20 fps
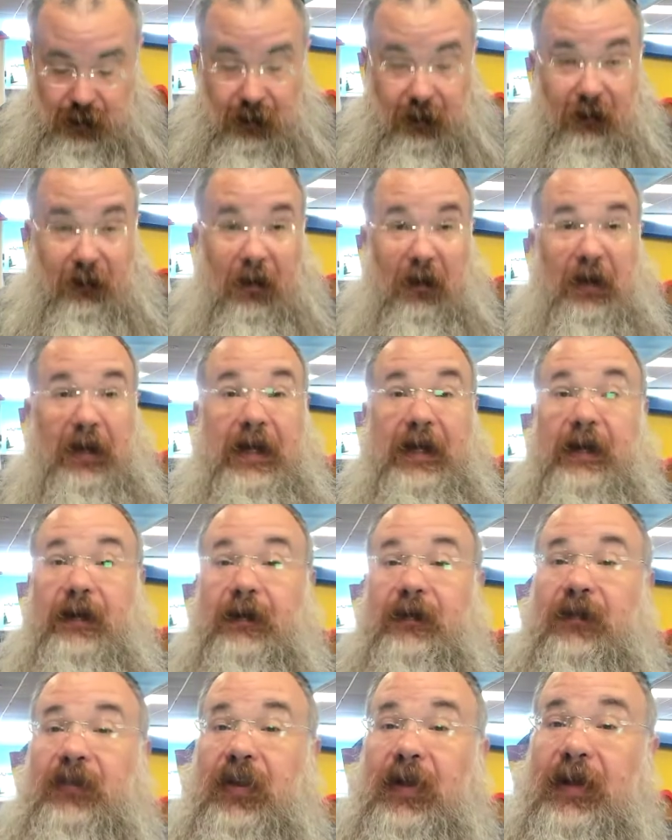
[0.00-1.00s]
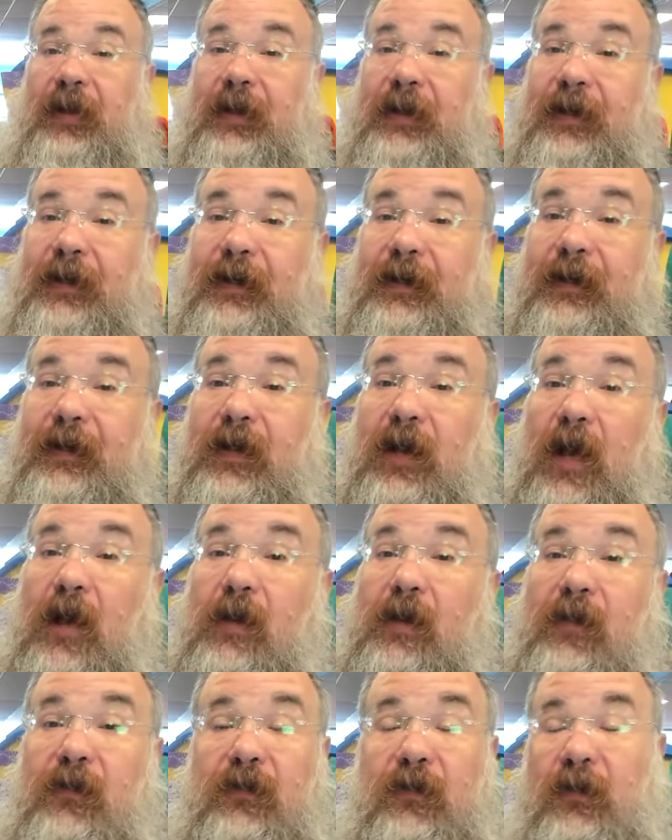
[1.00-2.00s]
So here's,
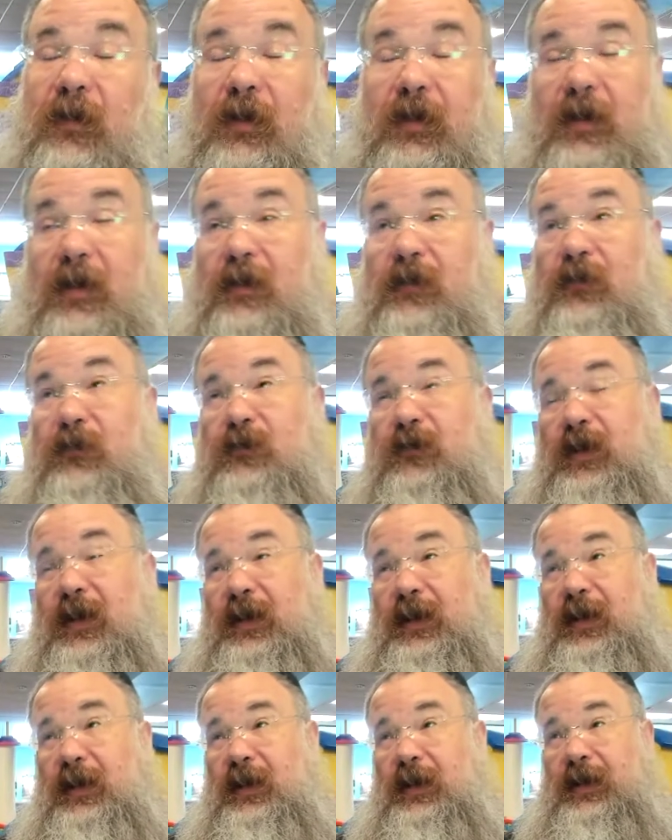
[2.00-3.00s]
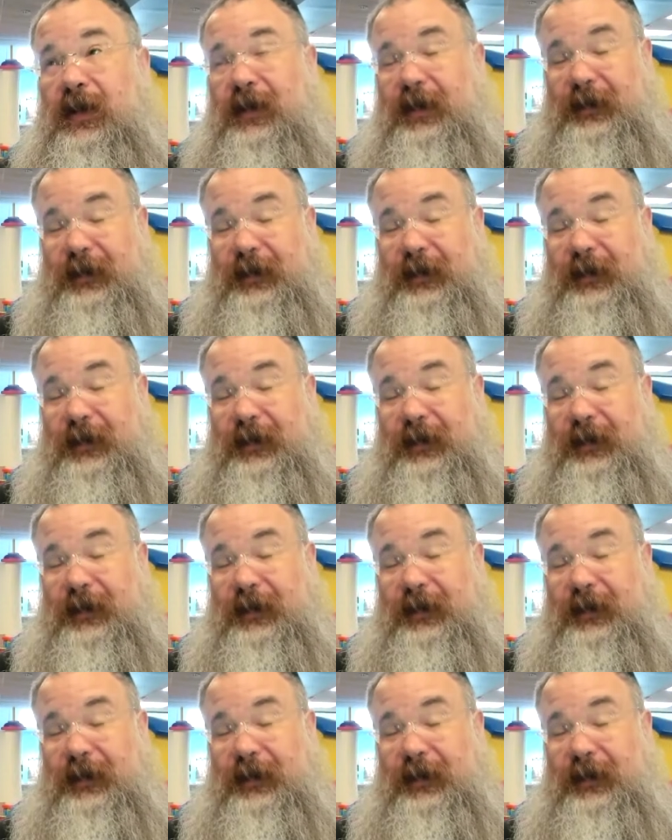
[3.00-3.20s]
it's really